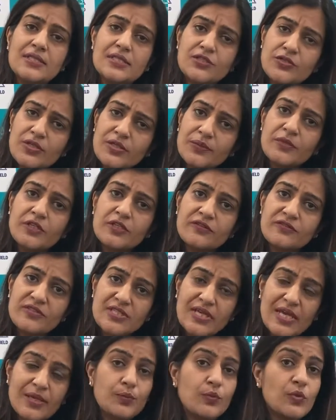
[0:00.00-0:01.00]
The treatment of
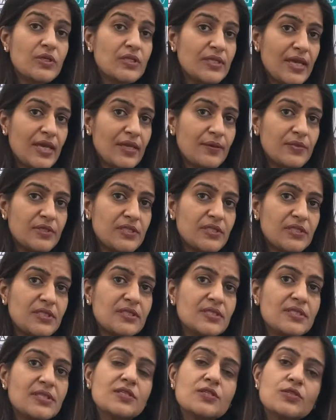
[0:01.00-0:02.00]
type 1
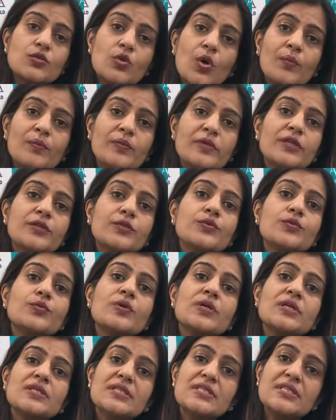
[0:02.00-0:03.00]
diabetes is normally
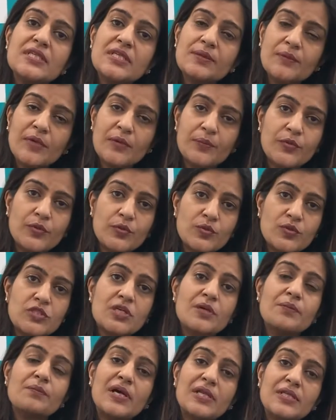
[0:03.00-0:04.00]
through a team approach,
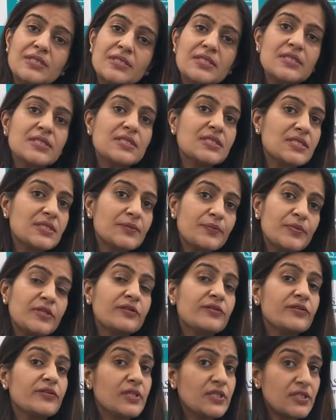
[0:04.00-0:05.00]
a
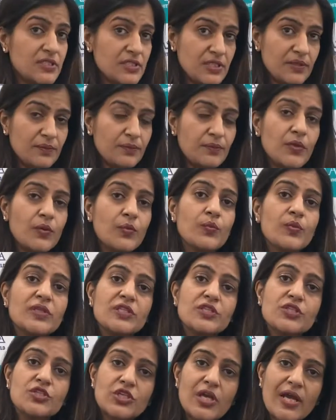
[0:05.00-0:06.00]
multidisciplinary team
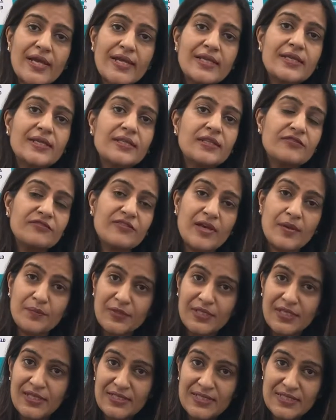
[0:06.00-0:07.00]
with the child and the
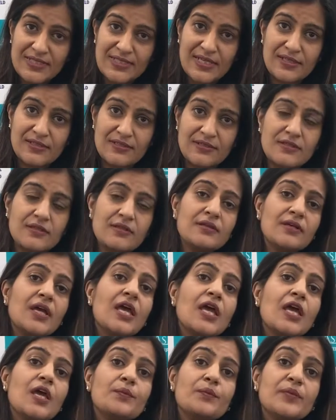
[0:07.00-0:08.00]
family at the center,
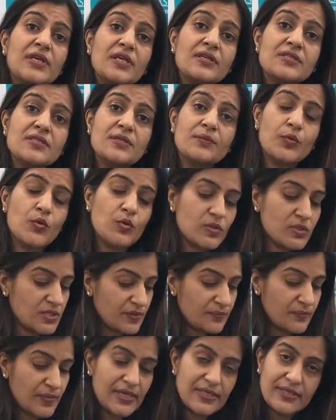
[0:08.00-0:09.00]
being
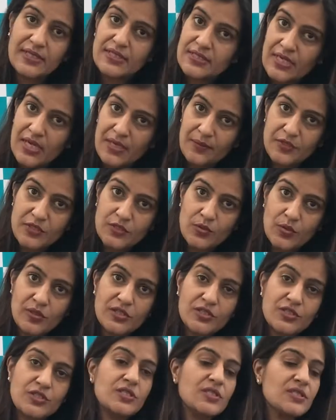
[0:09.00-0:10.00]
supported by the
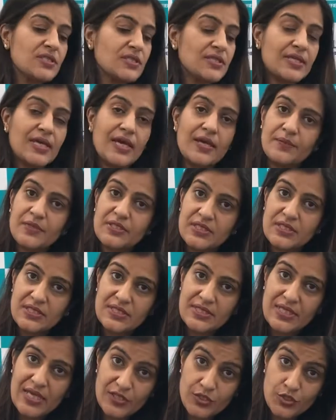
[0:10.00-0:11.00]
diabetologist, the
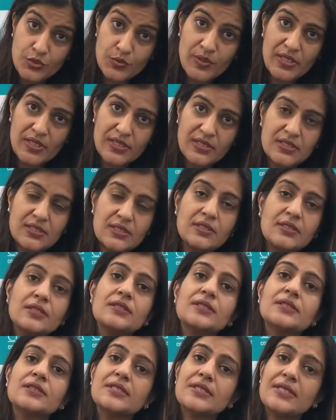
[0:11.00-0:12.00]
diabetes
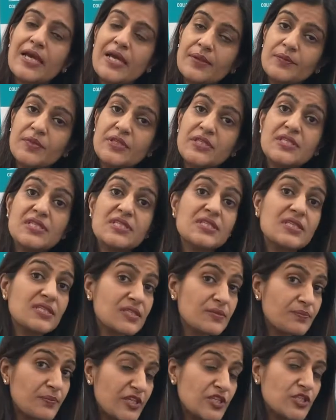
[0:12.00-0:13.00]
educator, the diabetes
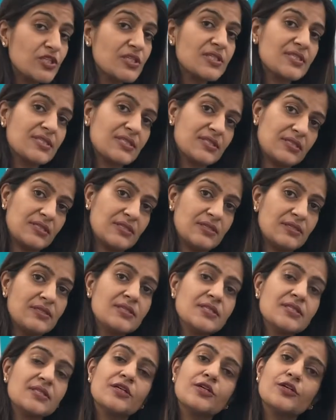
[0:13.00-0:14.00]
specialist
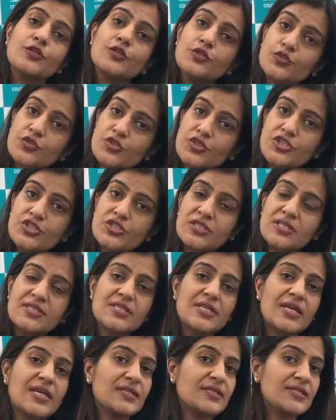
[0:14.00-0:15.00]
nurse, a
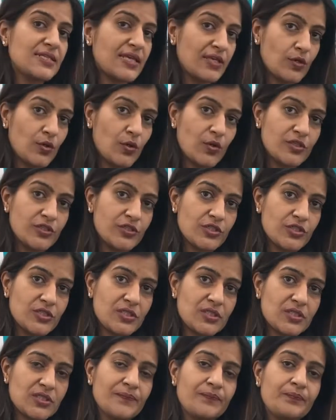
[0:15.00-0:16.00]
nutritionist and a
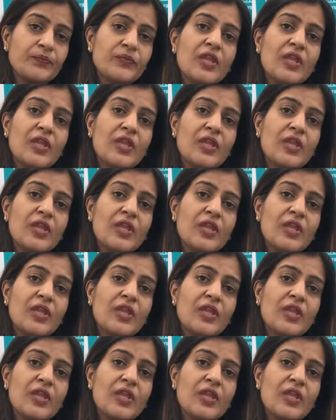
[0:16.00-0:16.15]
psychologist.